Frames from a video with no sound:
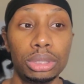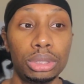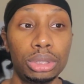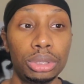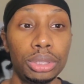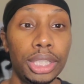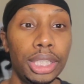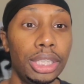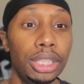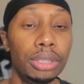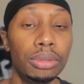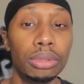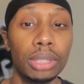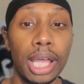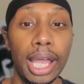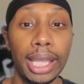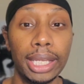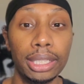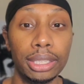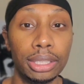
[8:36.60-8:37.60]
treating you
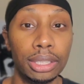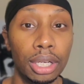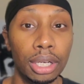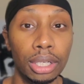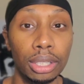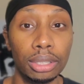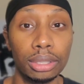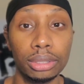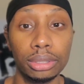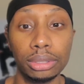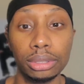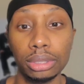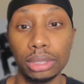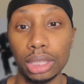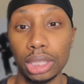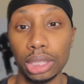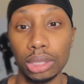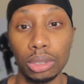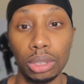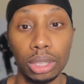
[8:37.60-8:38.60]
like dirt
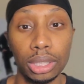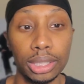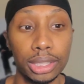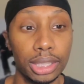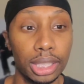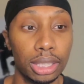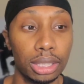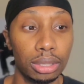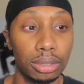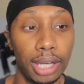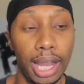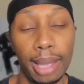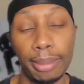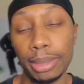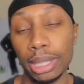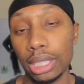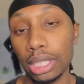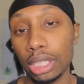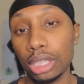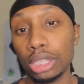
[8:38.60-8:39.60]
and all this other crap
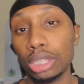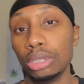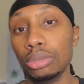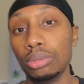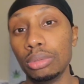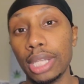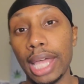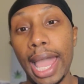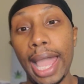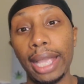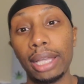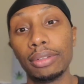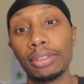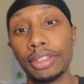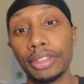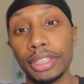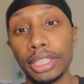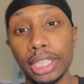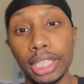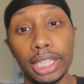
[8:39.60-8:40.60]
because you lack of
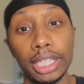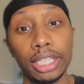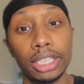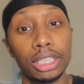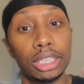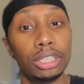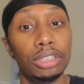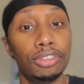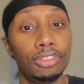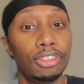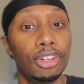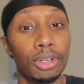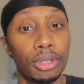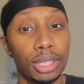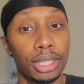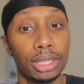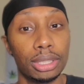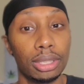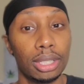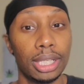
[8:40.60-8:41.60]
everything else and you
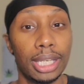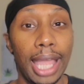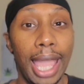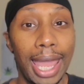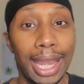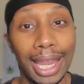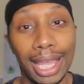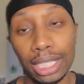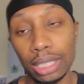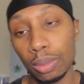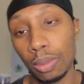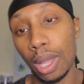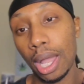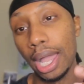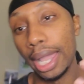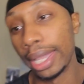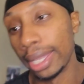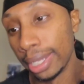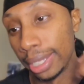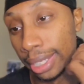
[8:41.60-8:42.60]
focus on that. That's
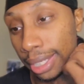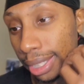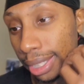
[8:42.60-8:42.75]
why,